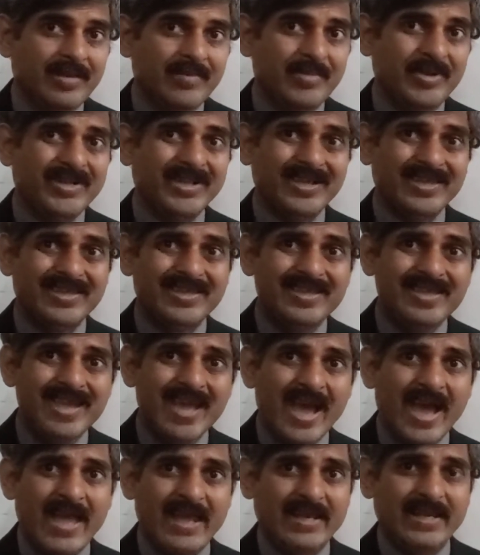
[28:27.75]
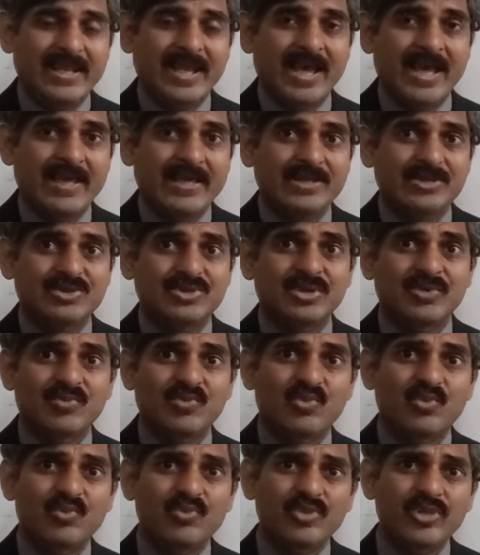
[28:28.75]
But the key idea is
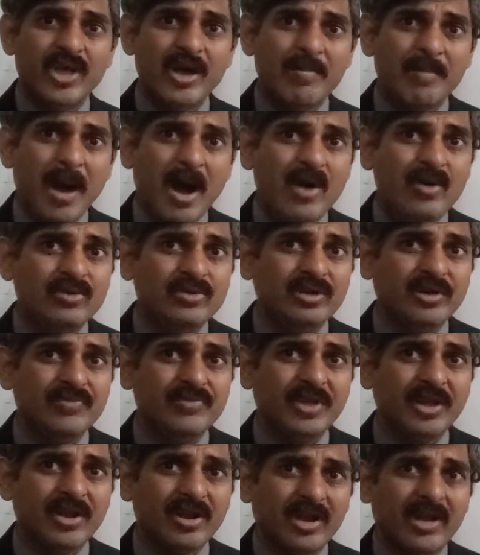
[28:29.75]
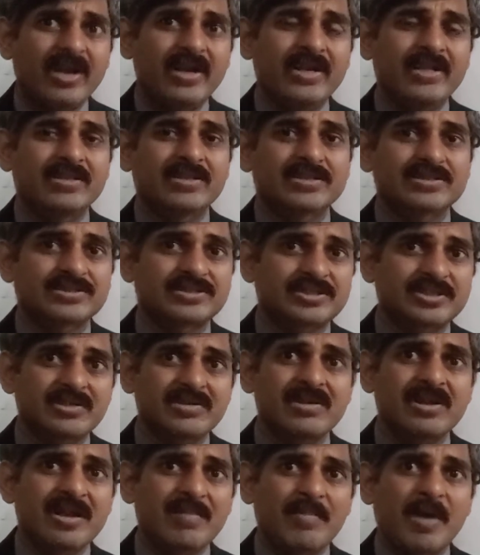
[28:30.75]
the amount of the learning, the
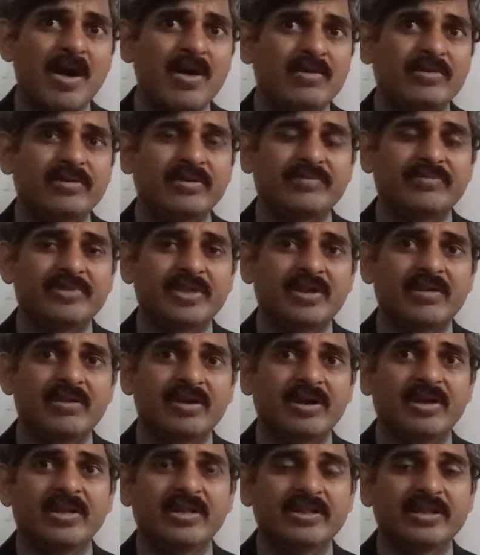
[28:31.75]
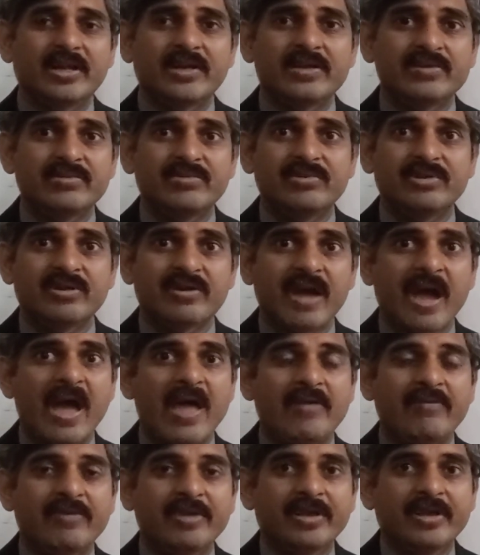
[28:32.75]
sheer amount of the learning that you
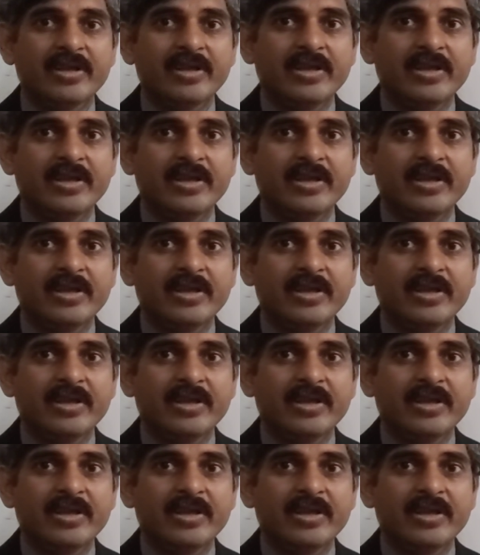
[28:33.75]
derive